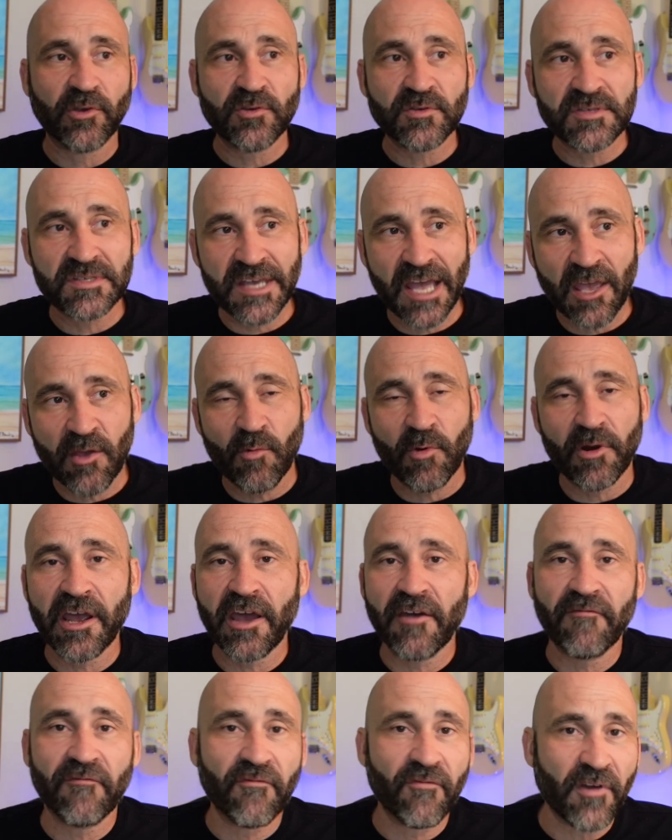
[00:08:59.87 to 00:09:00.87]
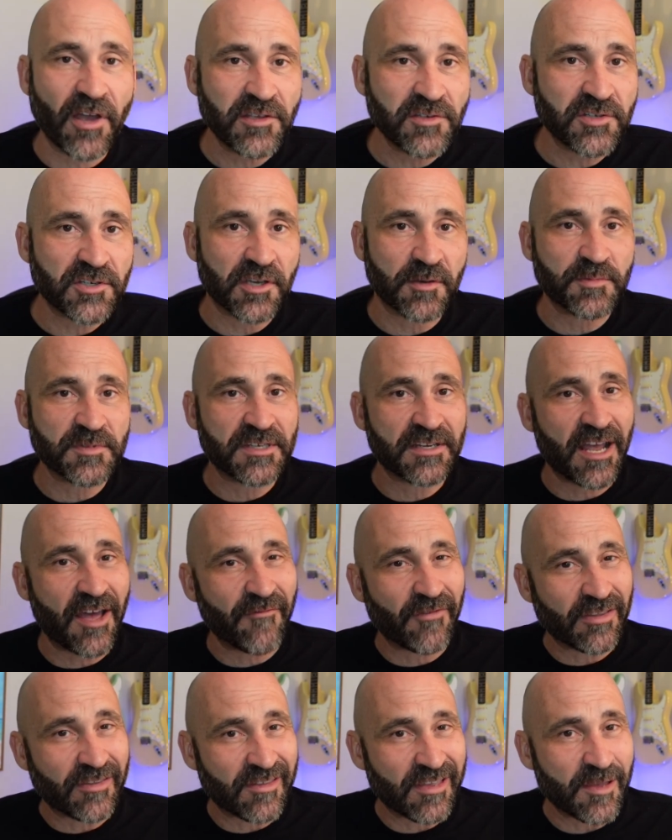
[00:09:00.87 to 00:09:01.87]
You say you have friendships and
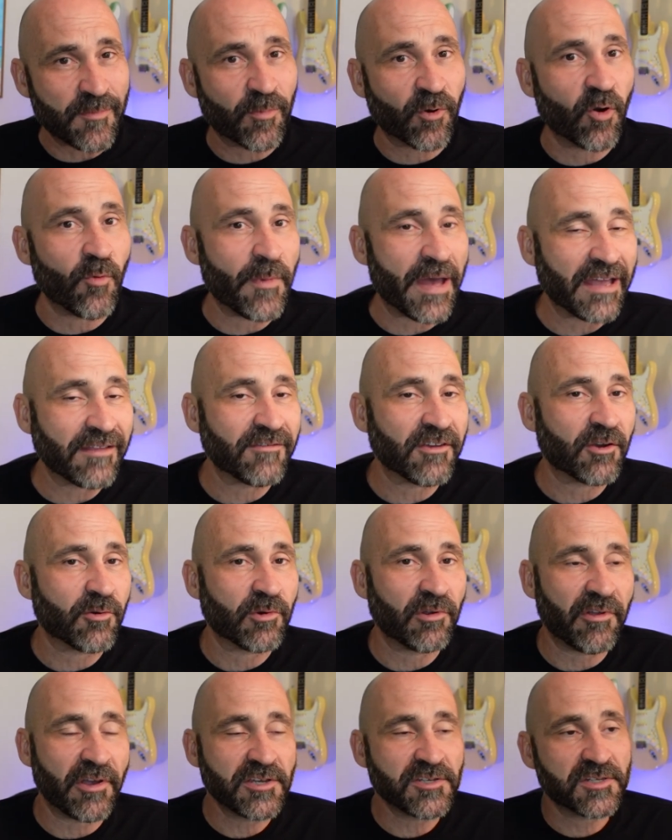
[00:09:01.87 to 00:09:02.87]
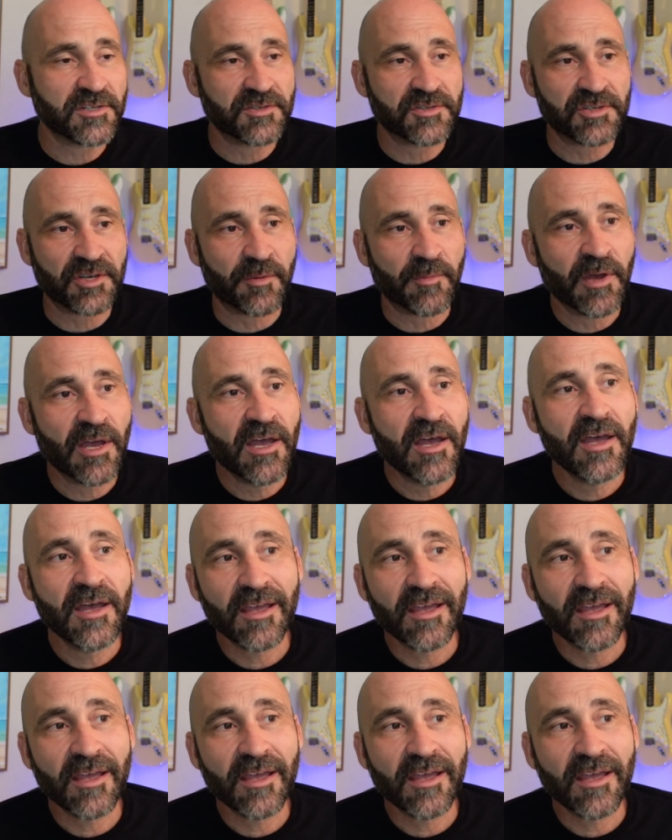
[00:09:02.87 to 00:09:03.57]
have a deep romantic relationship.